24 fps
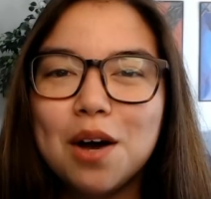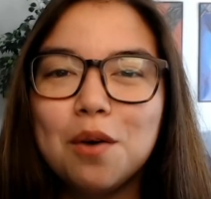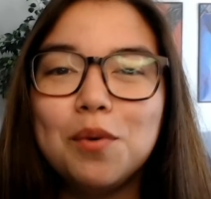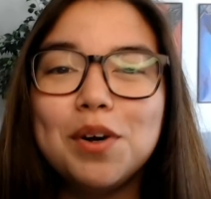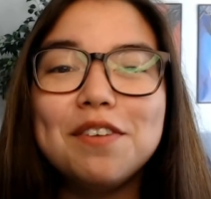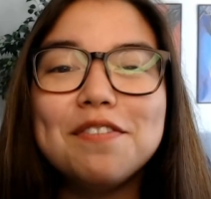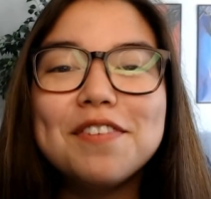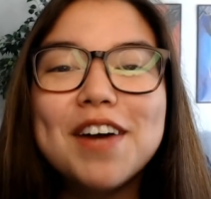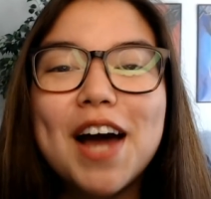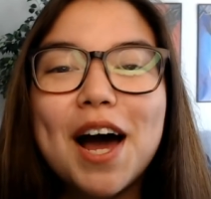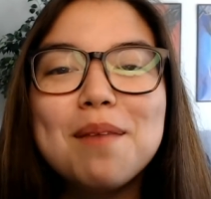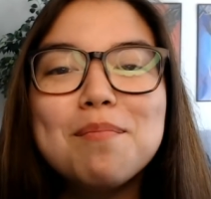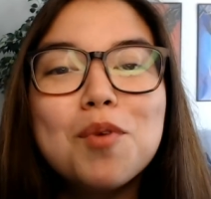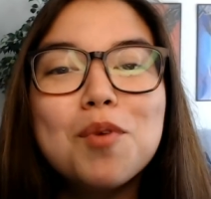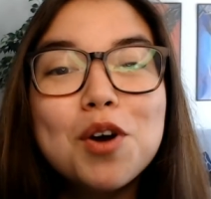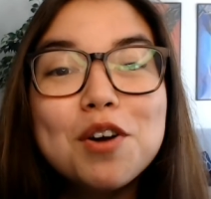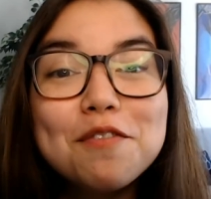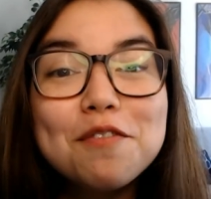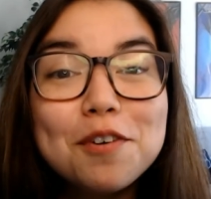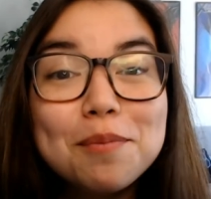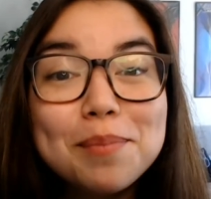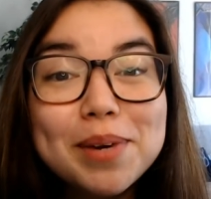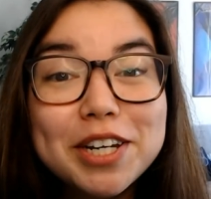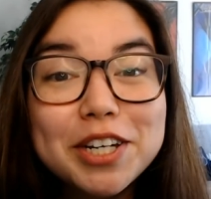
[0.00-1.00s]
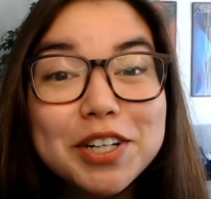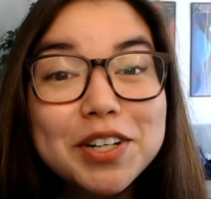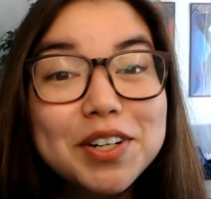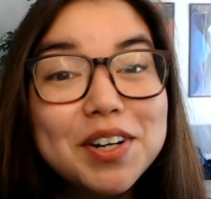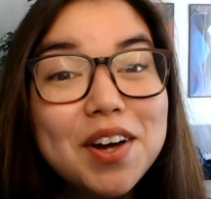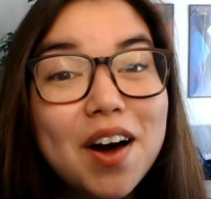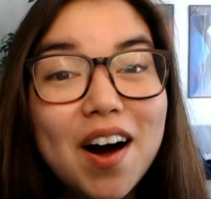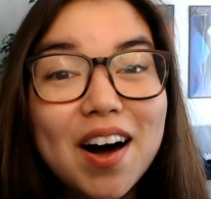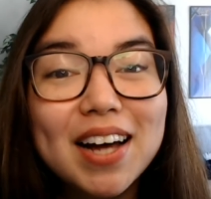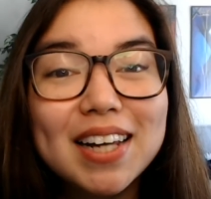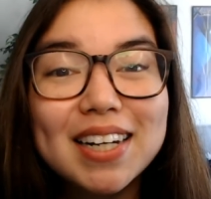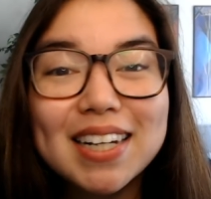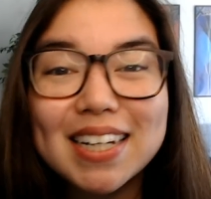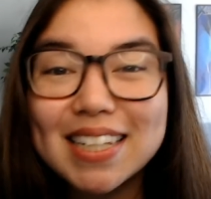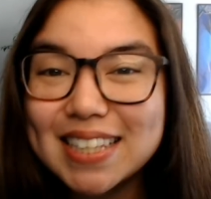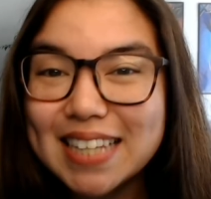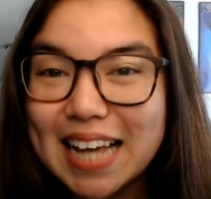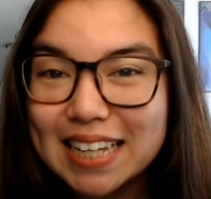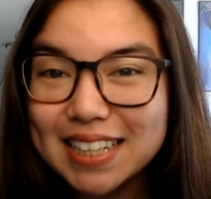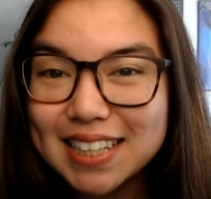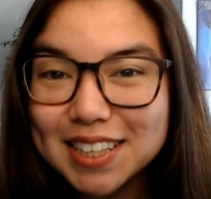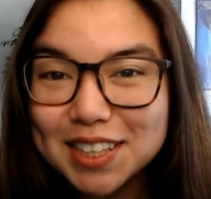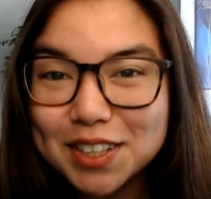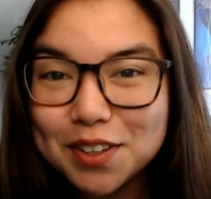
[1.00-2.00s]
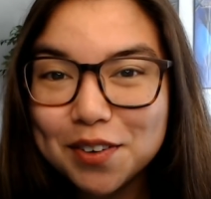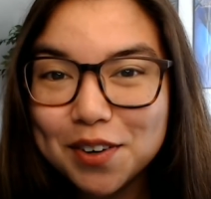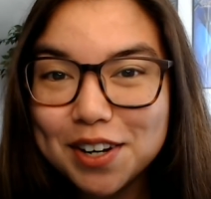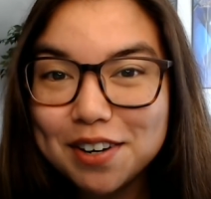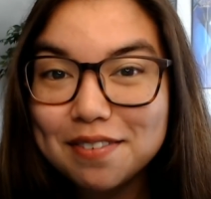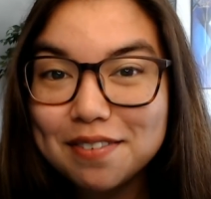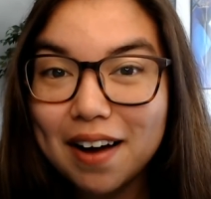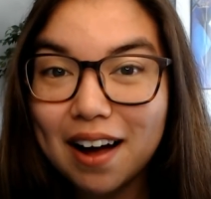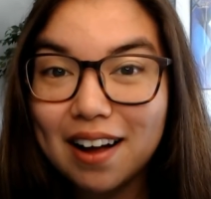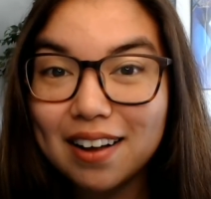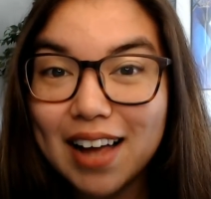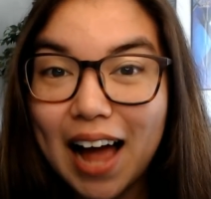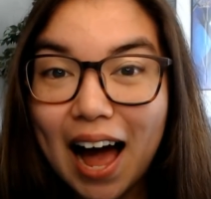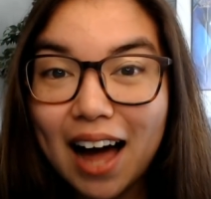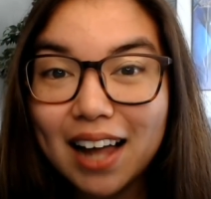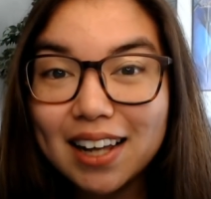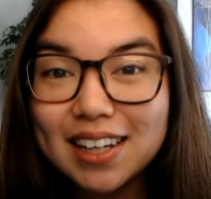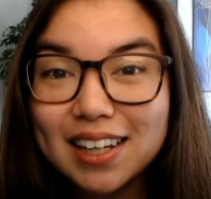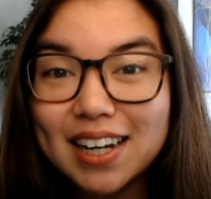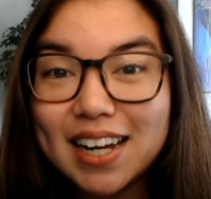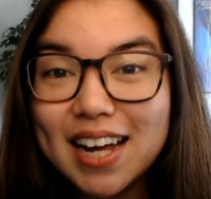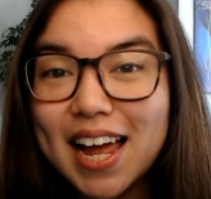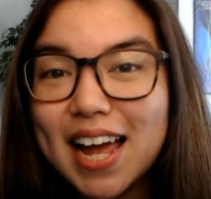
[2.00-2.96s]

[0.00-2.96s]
We've got more information on Assassin's Creed Valhalla,